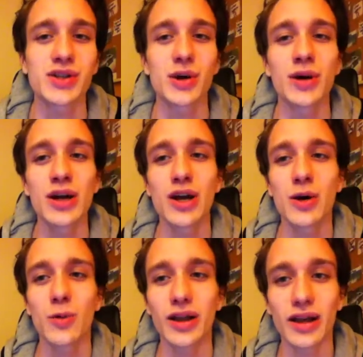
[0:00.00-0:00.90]
So
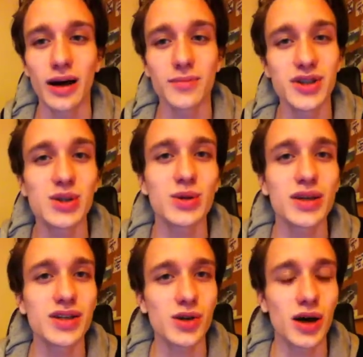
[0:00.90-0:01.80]
when it comes to
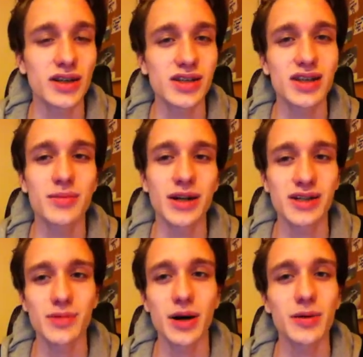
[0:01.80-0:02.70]
this, honestly, the
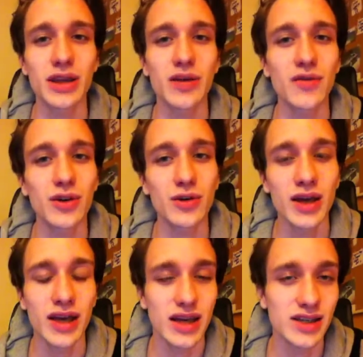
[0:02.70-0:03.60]
best tip I would give you
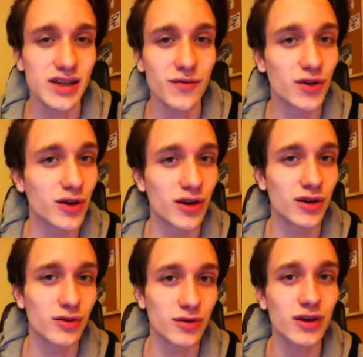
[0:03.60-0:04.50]
is if
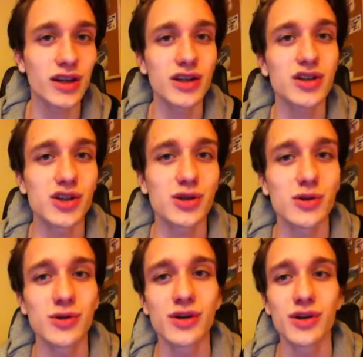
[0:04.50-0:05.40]
you're looking
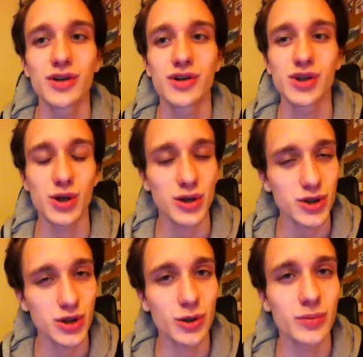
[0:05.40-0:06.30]
to
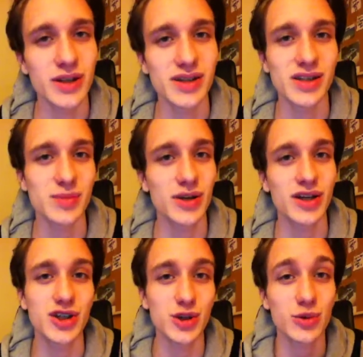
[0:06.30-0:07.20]
start your own business
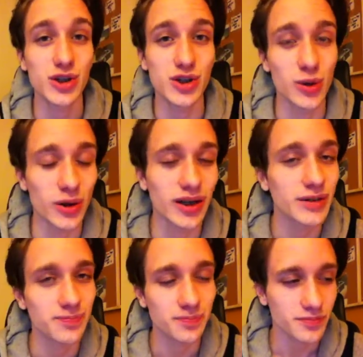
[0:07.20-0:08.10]
because you enjoy